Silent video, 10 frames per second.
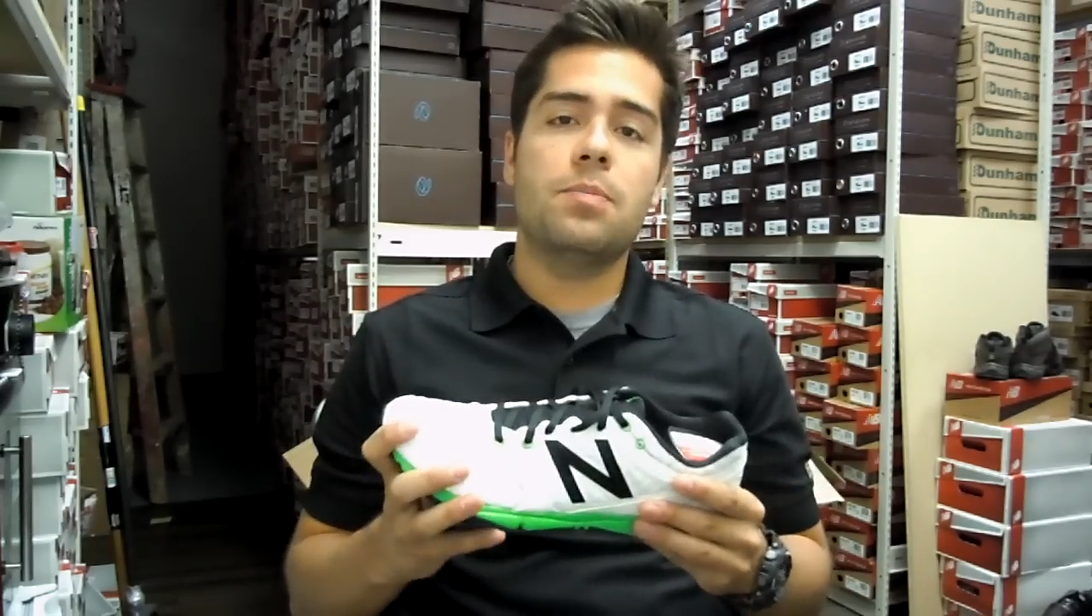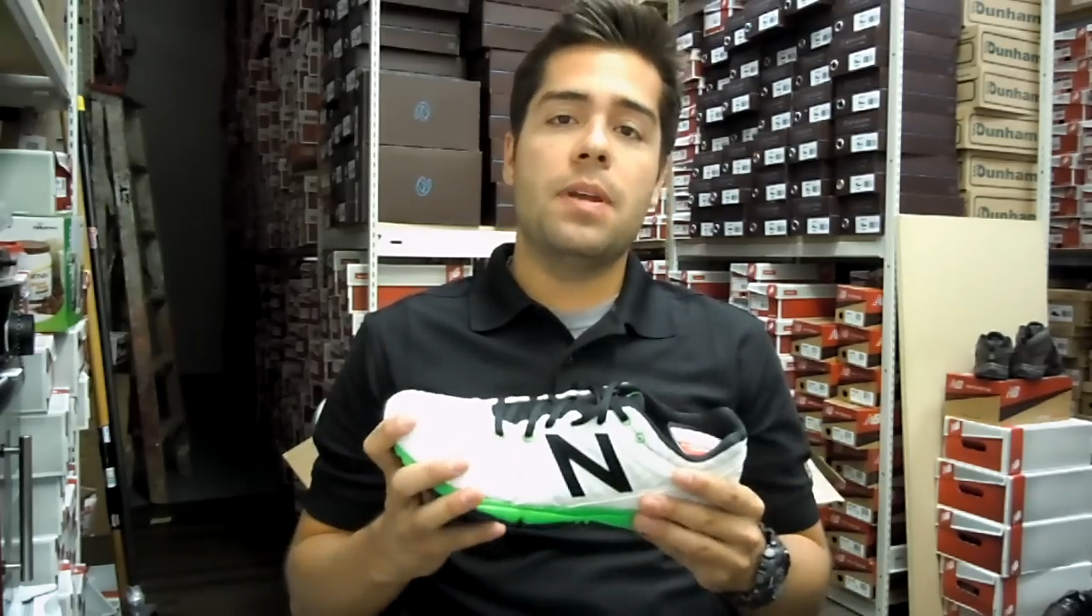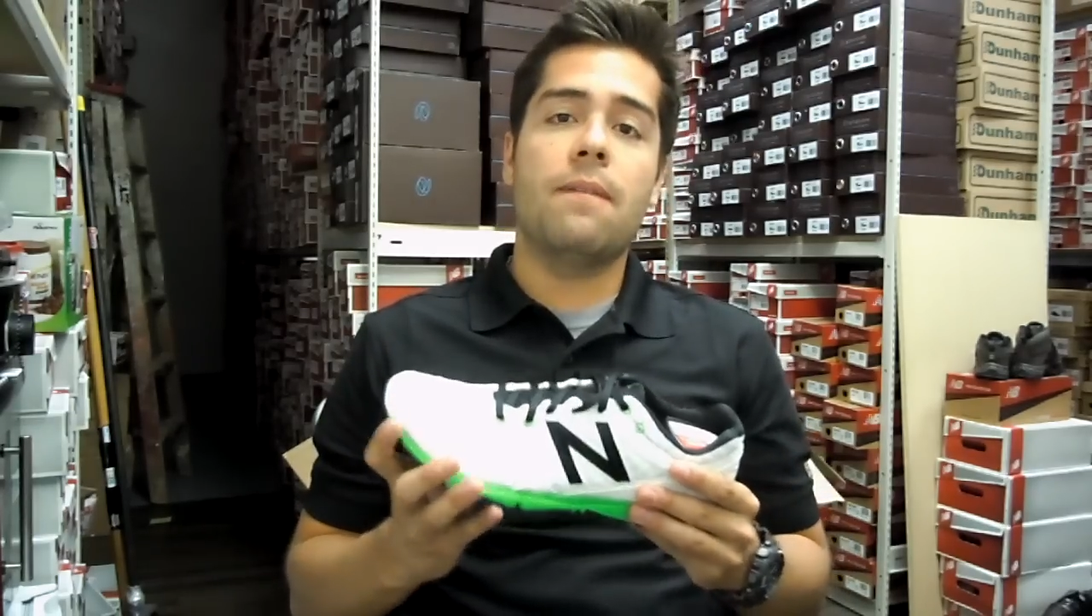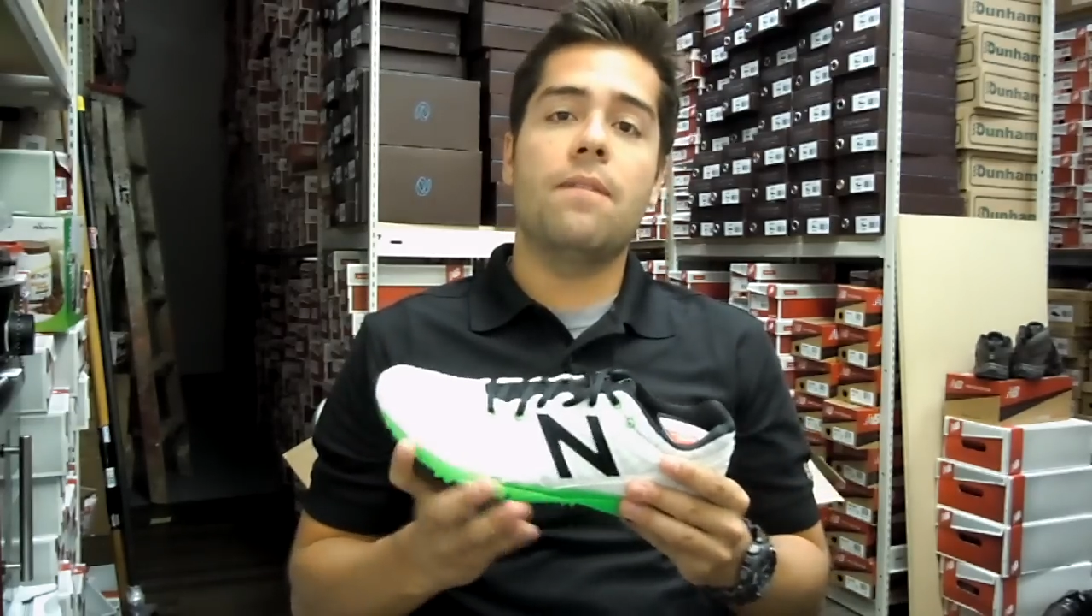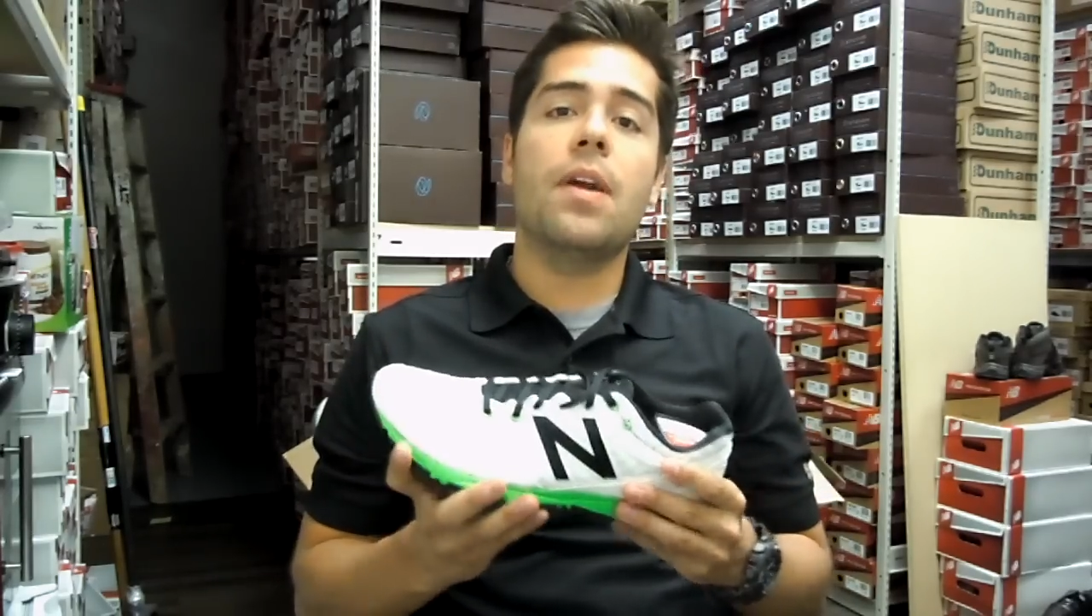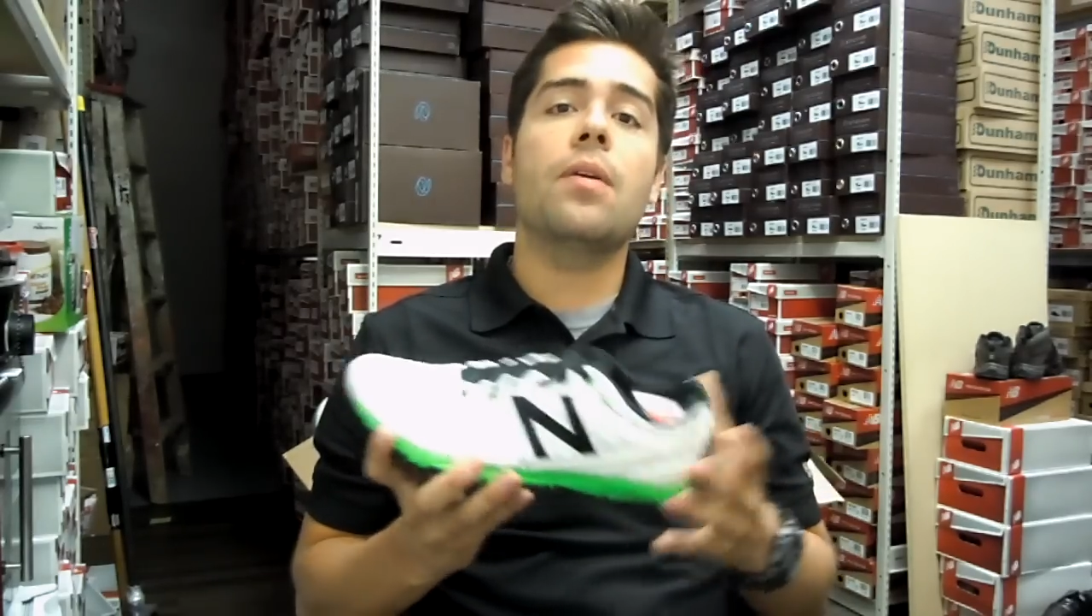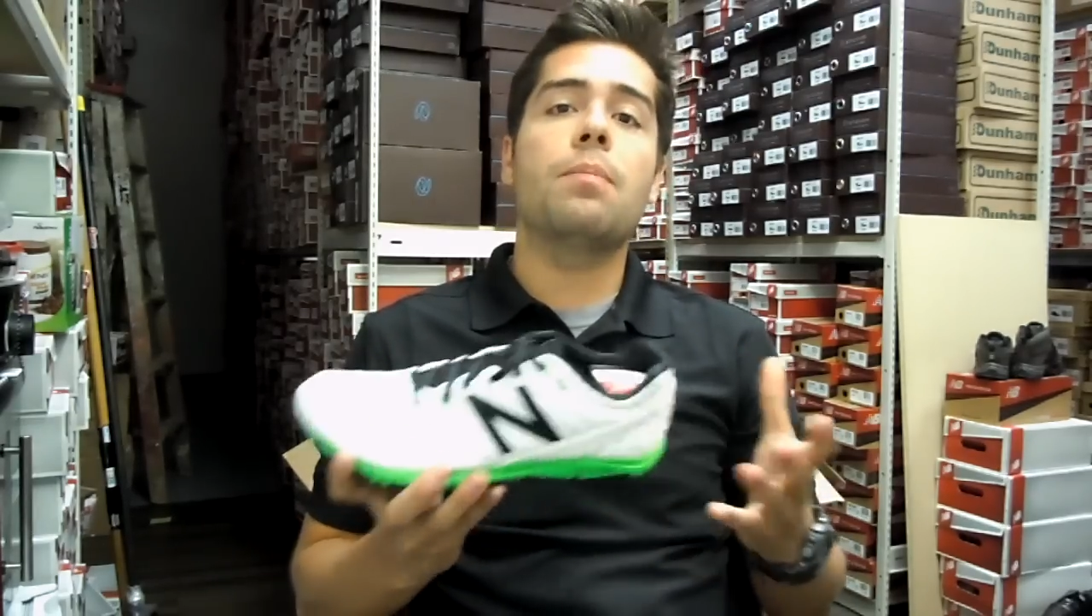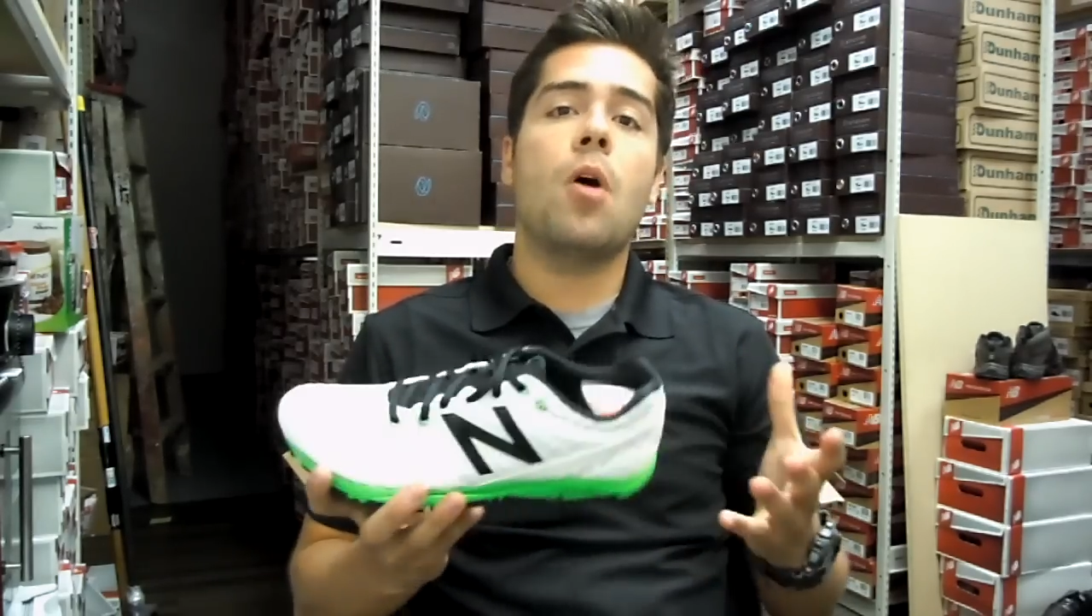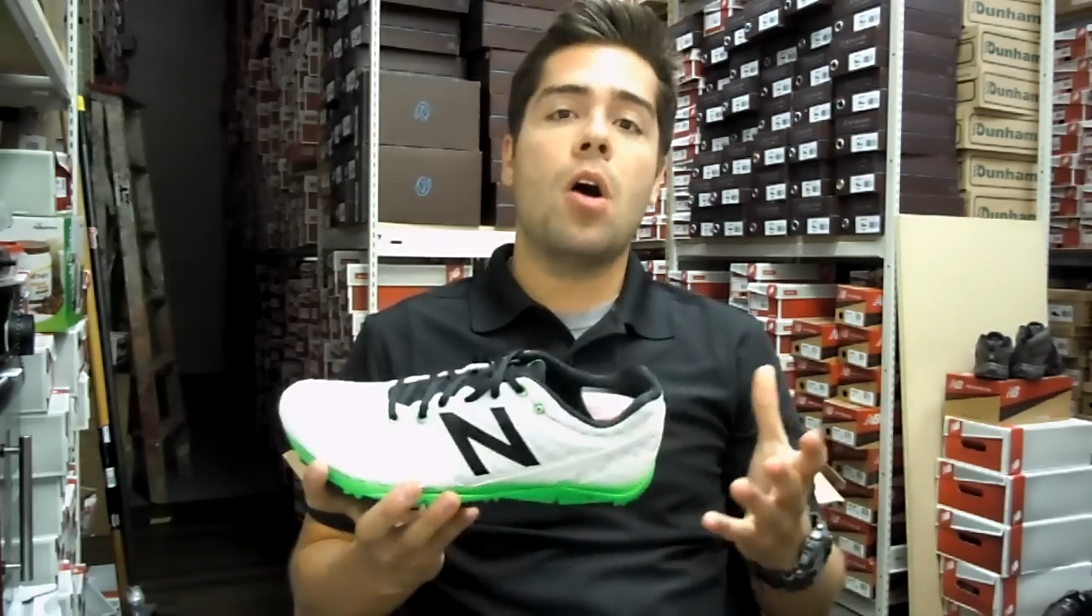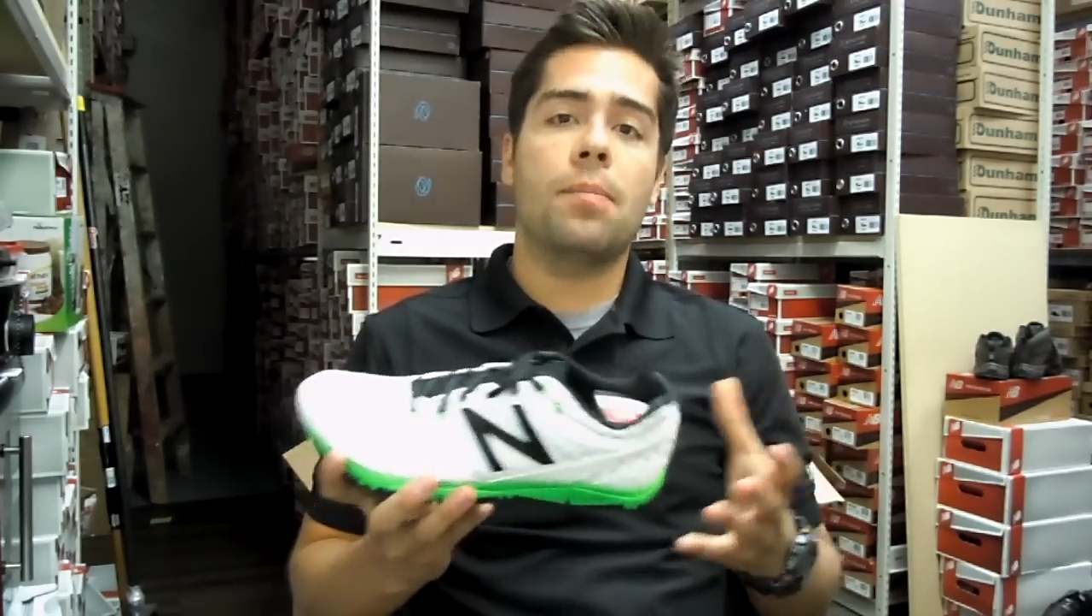been very
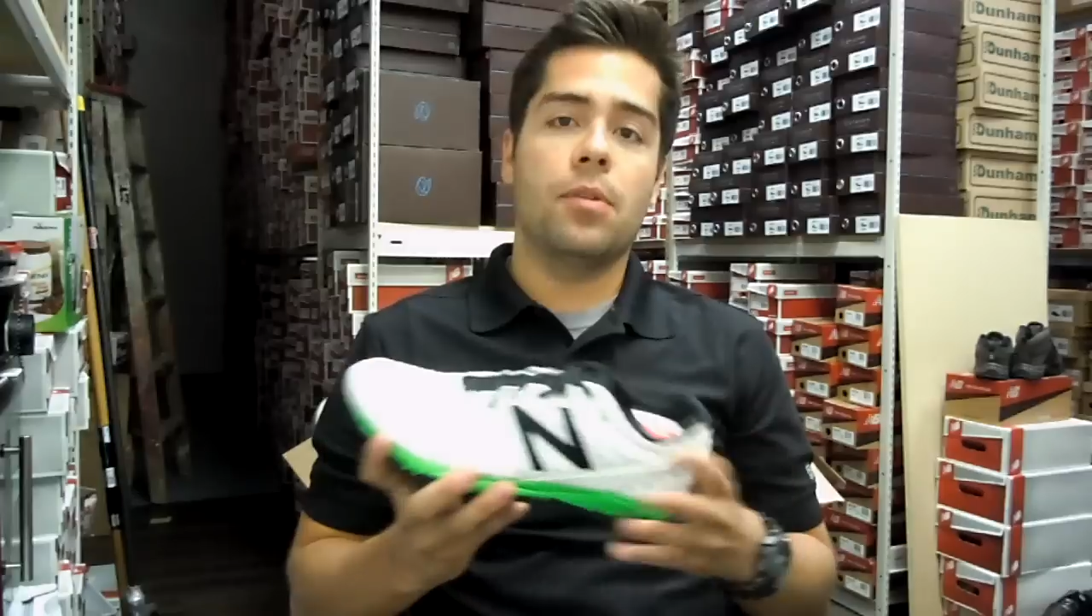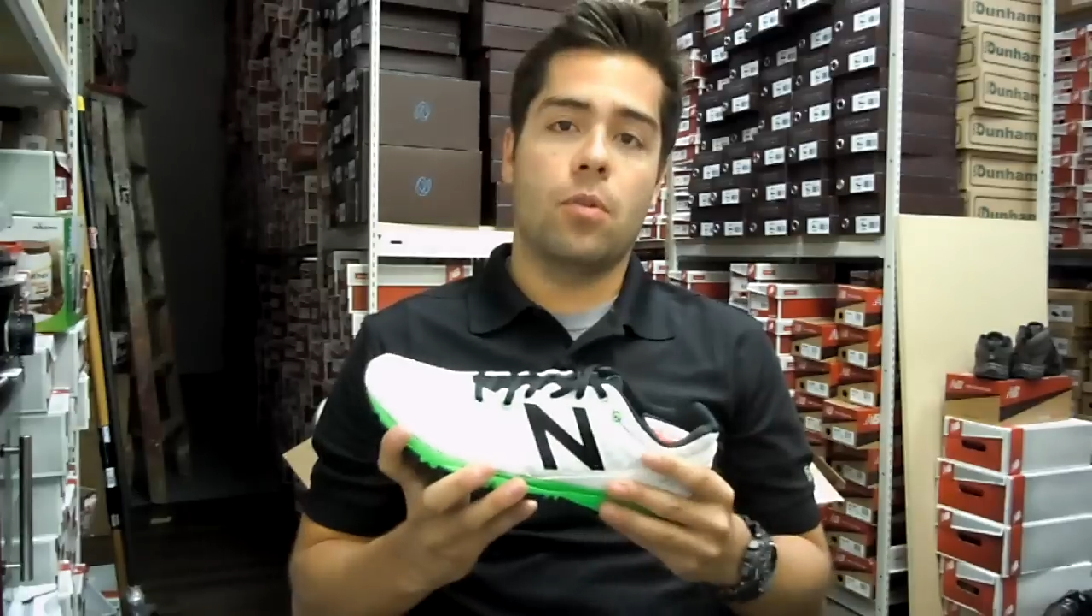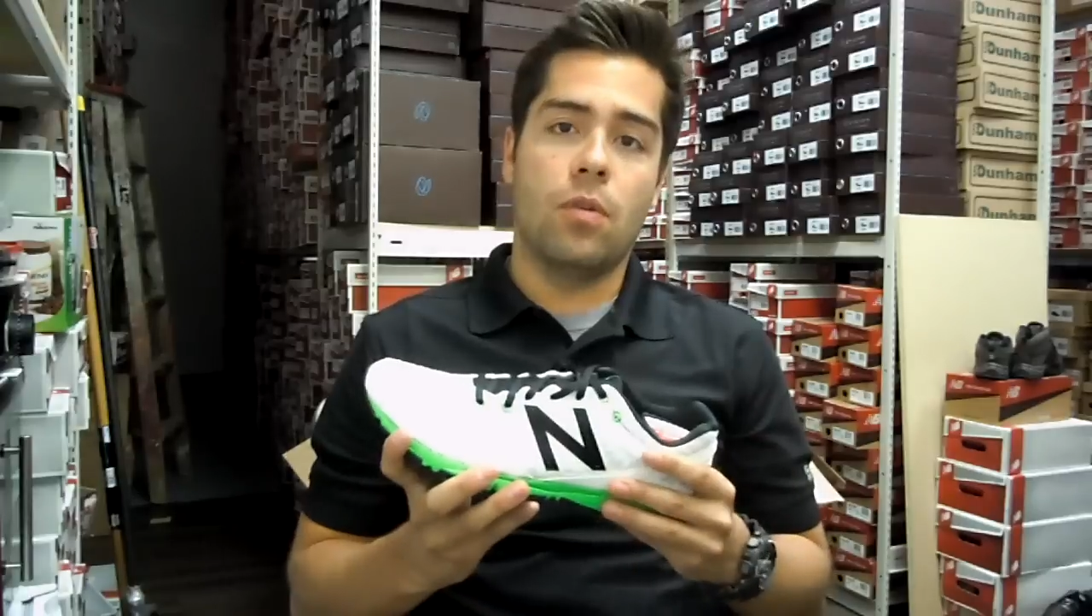popular